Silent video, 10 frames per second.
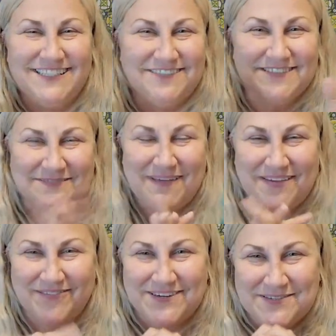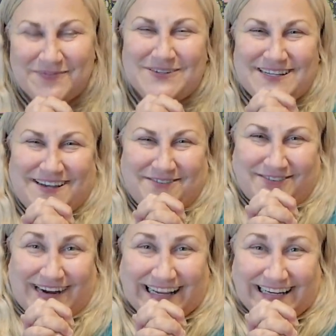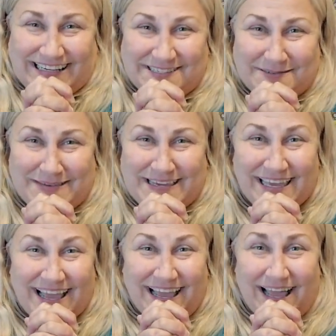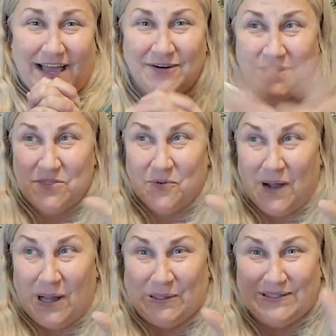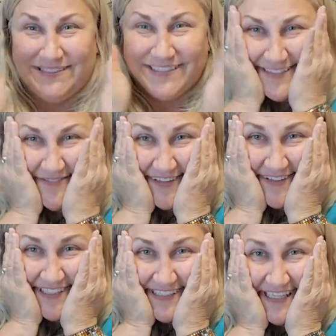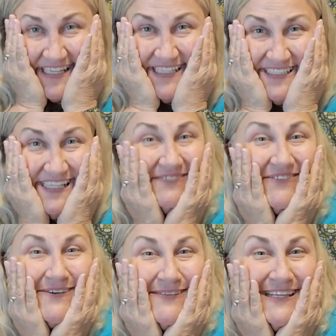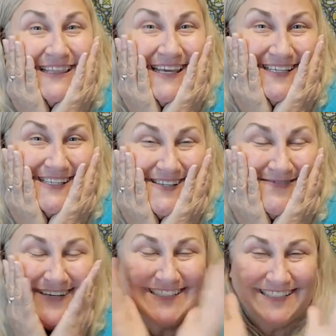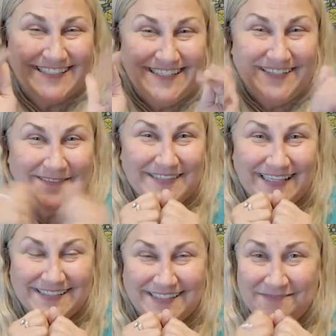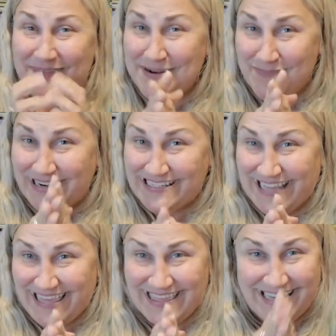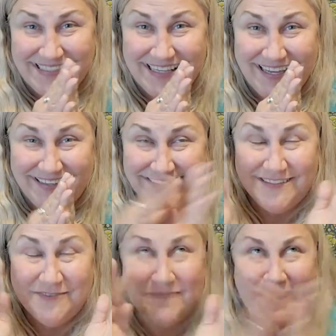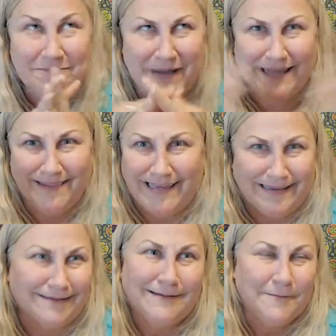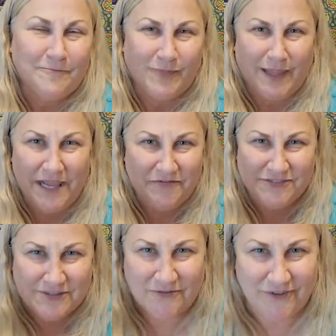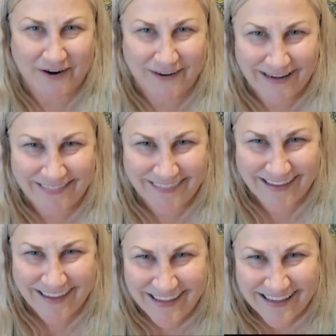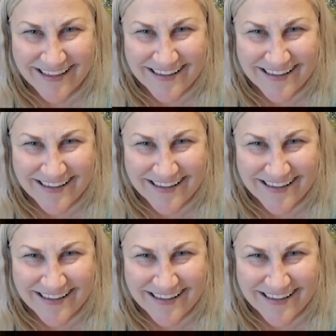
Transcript: She was my first person that ever recognized me out in the wild. Very exciting day for me. Thank you so much, Nancy. You made my day that day. You made my like life so far, I think.